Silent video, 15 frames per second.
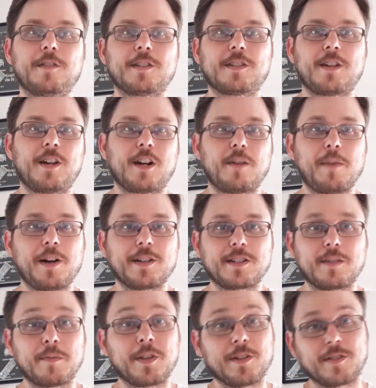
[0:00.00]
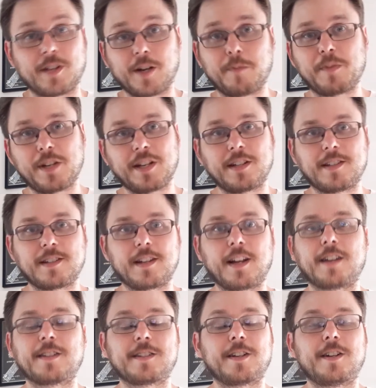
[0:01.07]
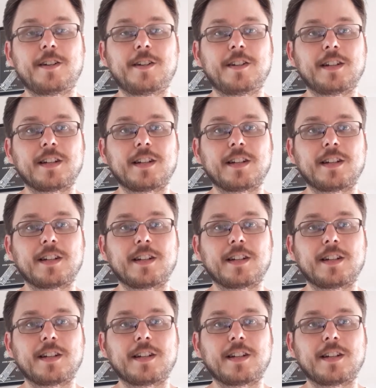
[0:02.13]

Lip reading: is talk about some of those updates that I saw